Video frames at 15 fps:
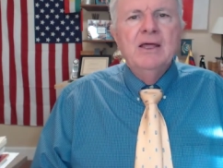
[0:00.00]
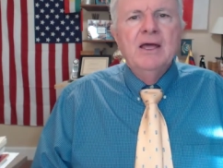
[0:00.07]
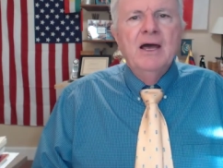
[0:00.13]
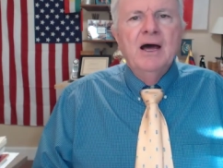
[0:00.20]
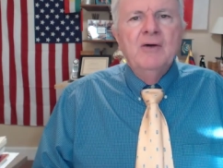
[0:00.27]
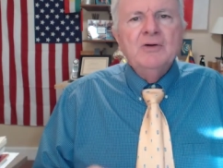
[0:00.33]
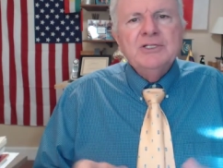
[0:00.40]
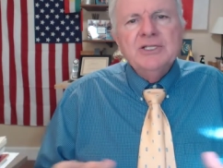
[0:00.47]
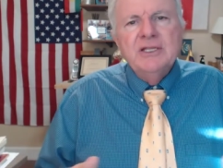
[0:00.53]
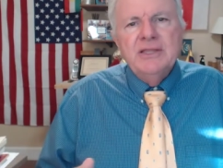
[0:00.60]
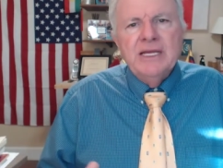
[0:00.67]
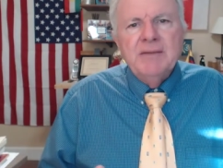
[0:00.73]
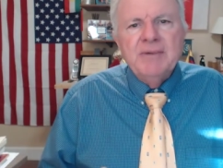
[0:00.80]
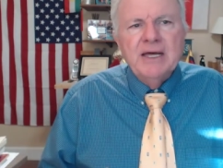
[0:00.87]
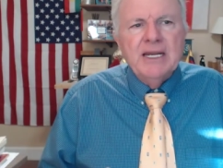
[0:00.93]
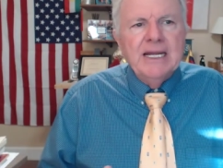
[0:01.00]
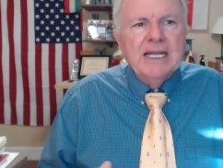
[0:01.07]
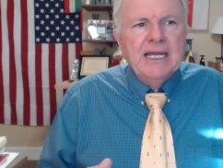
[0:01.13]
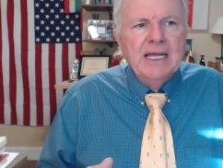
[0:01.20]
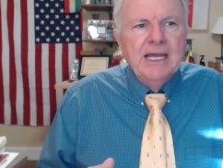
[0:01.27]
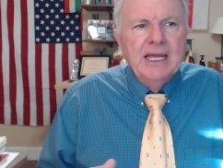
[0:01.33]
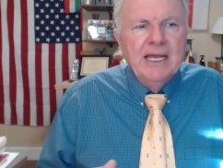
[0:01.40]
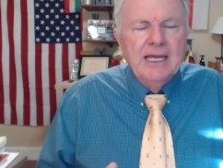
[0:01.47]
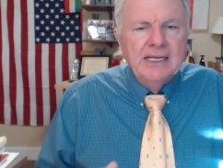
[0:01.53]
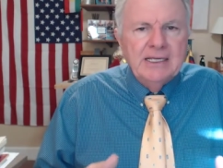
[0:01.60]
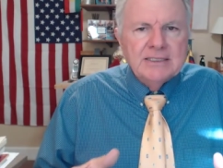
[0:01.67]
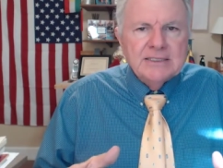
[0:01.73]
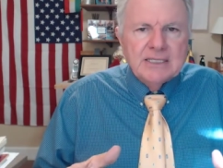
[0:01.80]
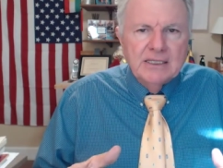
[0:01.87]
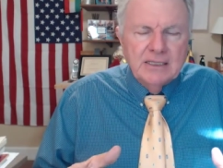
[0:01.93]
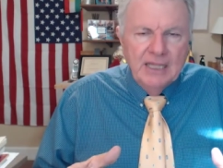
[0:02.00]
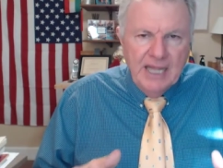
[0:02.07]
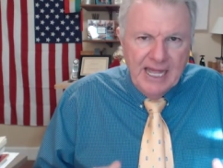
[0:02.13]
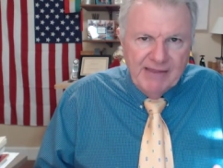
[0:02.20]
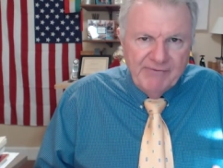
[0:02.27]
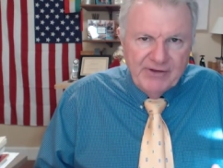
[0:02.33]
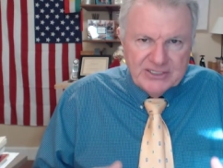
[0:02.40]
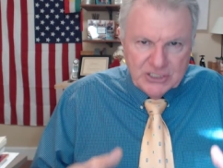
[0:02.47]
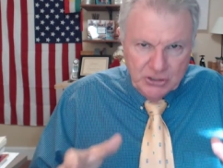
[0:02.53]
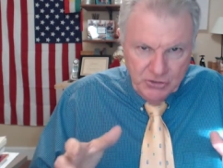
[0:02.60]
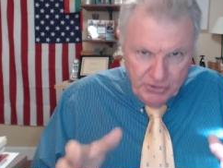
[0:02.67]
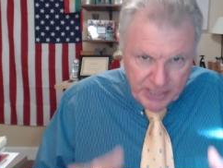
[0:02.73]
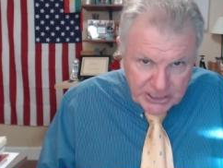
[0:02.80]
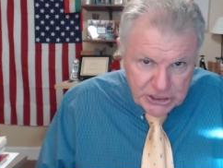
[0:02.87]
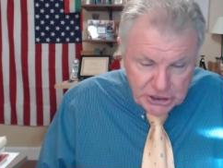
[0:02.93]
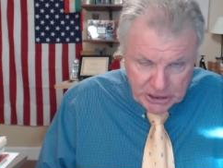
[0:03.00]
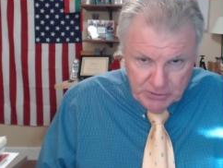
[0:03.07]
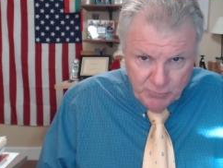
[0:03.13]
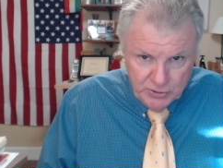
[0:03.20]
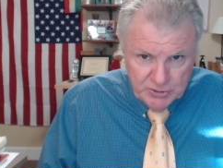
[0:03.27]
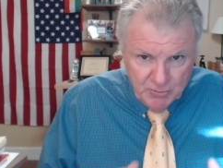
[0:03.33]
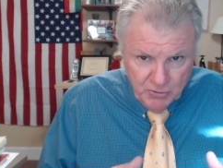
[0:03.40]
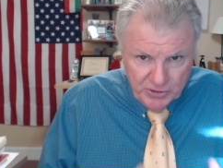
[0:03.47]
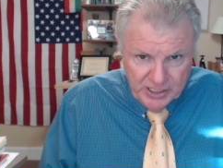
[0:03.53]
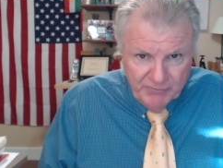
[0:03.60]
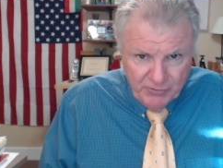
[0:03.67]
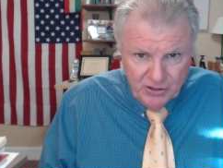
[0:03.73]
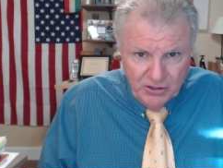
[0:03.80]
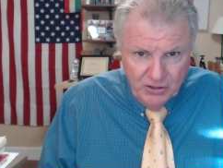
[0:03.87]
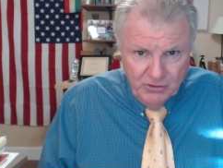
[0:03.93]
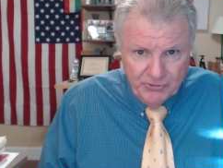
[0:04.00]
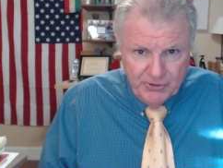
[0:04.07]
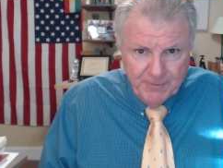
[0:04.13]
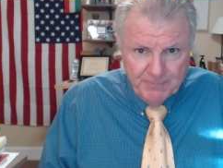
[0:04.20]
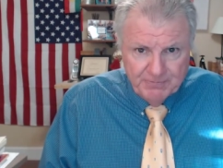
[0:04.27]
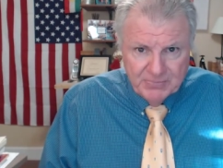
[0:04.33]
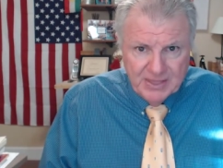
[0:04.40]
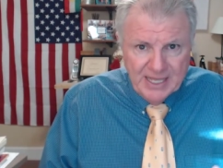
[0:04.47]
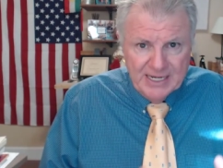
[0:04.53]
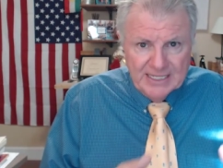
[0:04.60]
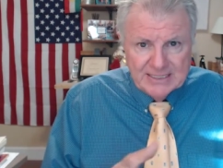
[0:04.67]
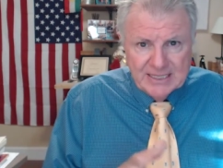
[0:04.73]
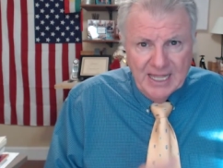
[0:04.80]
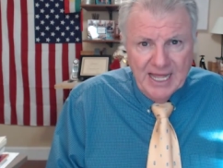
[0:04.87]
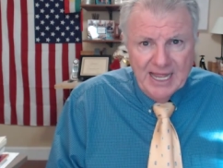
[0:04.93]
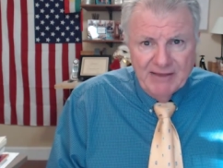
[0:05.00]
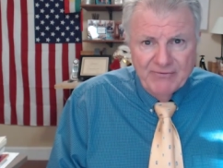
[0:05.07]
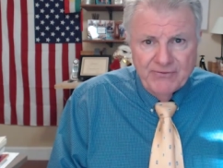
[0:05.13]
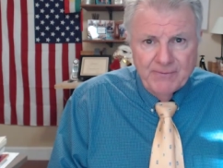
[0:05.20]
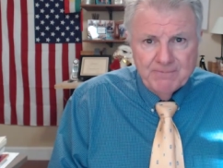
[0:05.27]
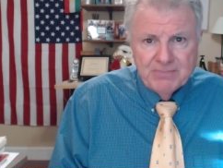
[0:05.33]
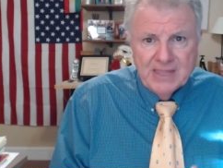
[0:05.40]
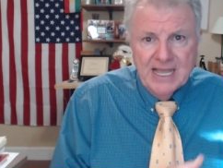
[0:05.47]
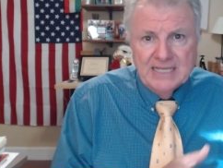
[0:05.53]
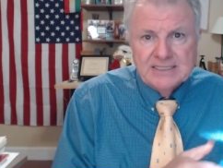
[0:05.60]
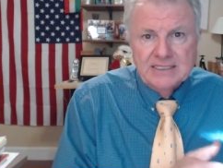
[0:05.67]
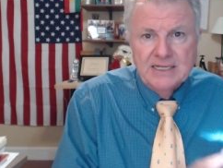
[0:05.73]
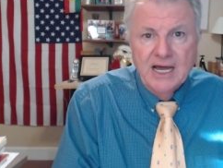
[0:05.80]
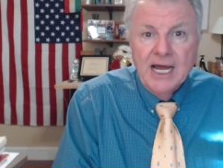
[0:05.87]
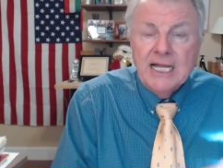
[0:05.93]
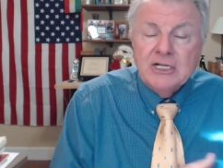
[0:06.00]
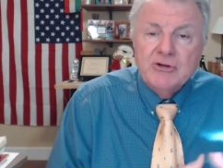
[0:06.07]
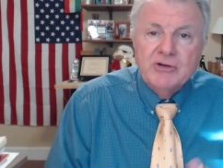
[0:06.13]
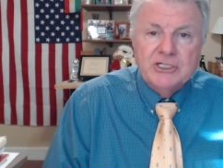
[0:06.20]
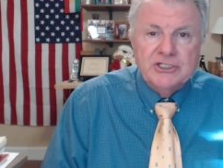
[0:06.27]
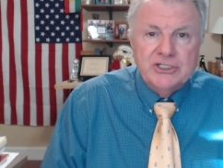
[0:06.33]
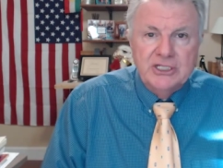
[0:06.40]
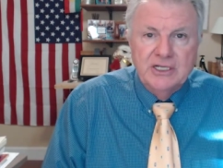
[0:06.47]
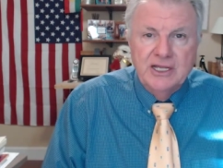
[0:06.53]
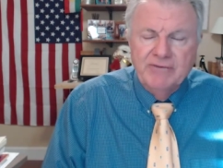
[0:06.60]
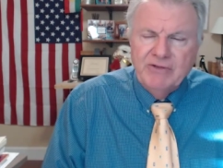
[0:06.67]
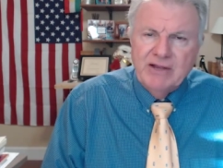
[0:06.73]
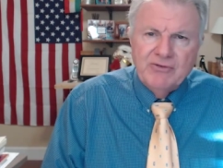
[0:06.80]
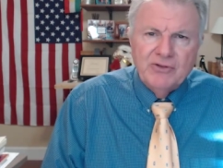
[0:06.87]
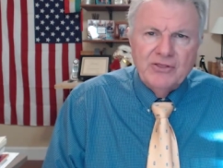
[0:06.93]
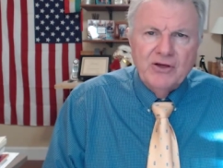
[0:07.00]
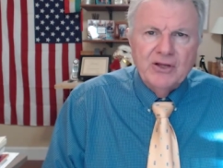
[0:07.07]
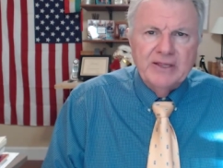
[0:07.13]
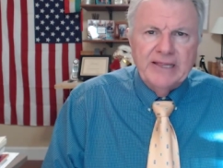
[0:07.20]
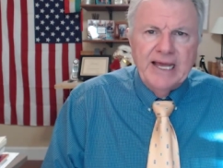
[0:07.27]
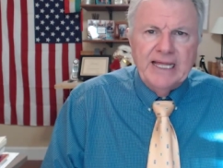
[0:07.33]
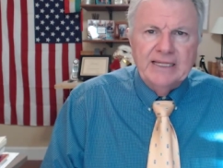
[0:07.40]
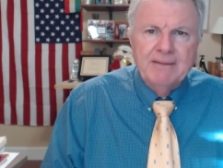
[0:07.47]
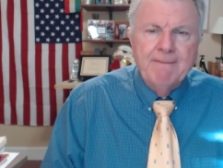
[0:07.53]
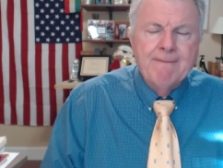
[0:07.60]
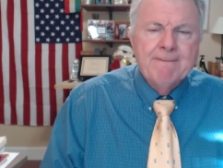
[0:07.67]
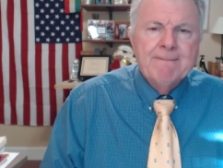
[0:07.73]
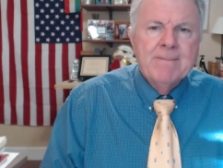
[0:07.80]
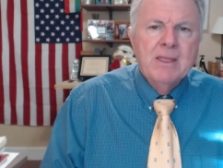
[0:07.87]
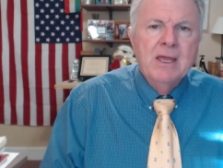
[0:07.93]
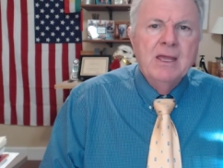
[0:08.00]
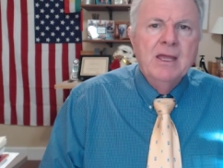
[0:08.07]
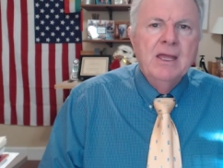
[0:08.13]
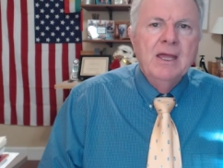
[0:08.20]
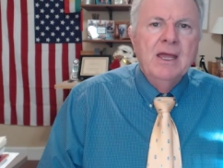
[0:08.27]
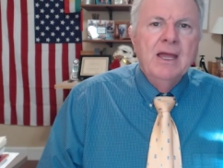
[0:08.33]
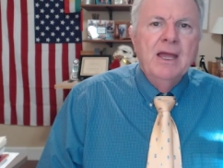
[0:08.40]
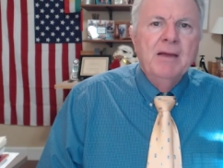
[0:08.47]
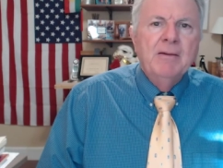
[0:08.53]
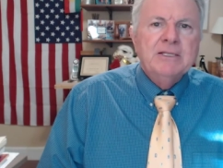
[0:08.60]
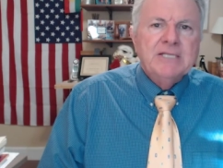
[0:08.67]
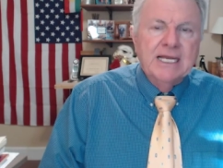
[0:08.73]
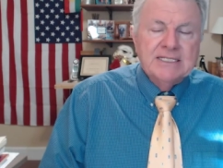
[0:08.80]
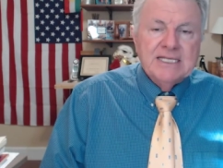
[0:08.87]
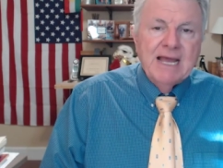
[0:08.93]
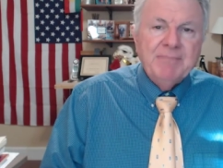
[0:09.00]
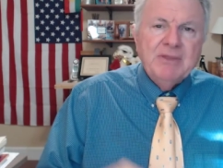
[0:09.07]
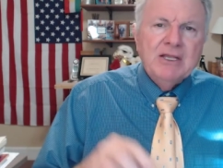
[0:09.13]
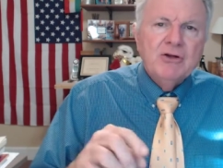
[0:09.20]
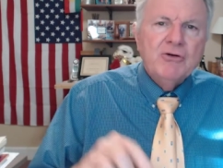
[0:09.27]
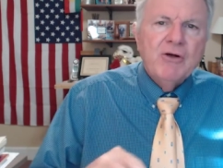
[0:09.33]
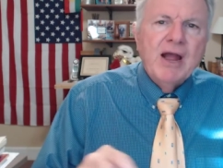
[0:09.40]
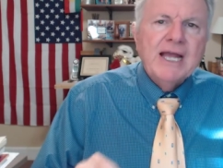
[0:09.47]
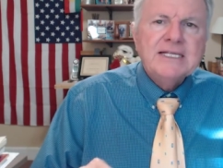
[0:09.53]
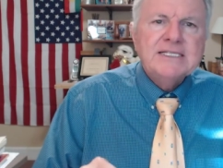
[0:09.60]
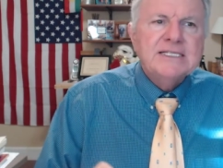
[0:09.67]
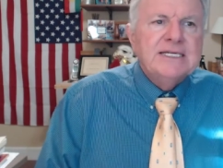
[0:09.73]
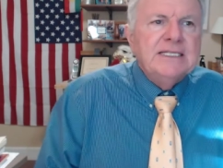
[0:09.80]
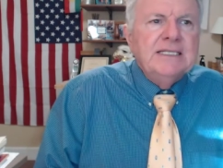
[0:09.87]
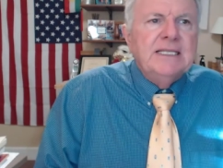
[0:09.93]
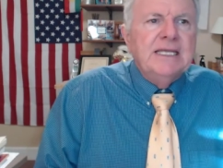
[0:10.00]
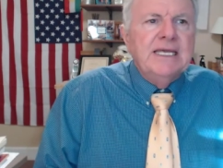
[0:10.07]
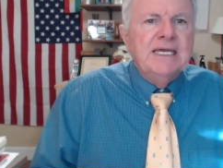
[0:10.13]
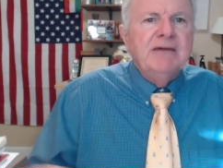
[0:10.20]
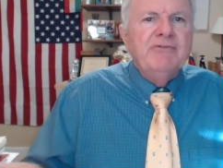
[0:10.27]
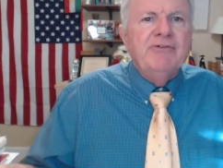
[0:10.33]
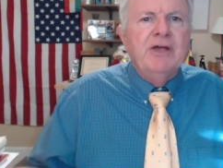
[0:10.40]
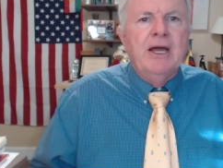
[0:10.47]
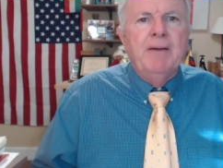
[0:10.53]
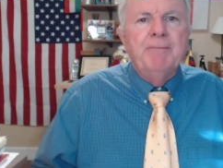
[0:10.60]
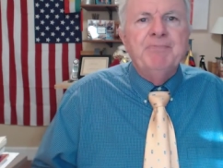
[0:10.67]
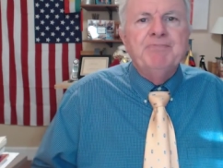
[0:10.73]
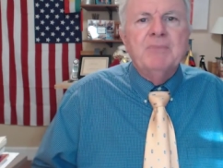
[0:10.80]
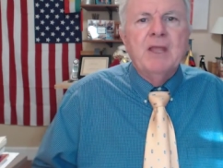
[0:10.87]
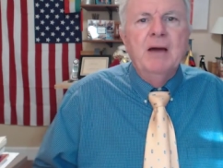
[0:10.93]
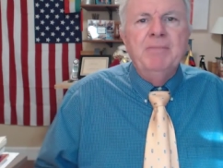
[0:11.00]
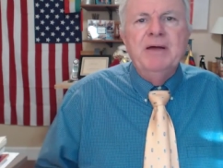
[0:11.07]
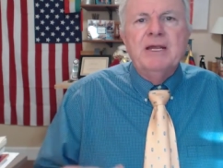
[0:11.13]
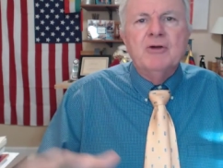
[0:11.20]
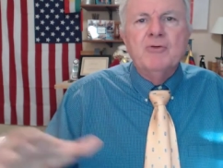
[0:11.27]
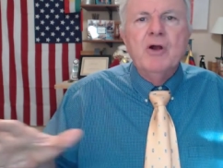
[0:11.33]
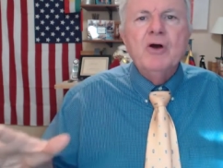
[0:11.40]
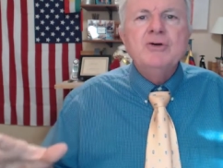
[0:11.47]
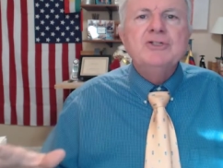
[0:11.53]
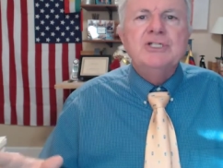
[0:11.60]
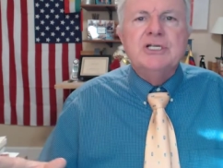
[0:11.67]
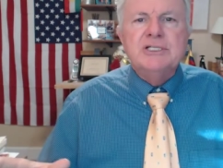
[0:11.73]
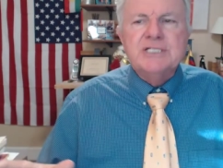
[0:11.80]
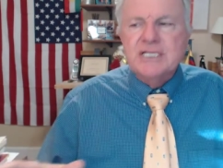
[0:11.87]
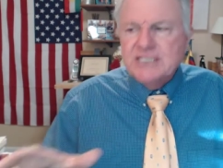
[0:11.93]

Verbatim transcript: I want you to think about it. His life as a Christian was more difficult than his life as a non Christian. Have you ever thought of that? Accepting Christ didn't give him a bed of roses.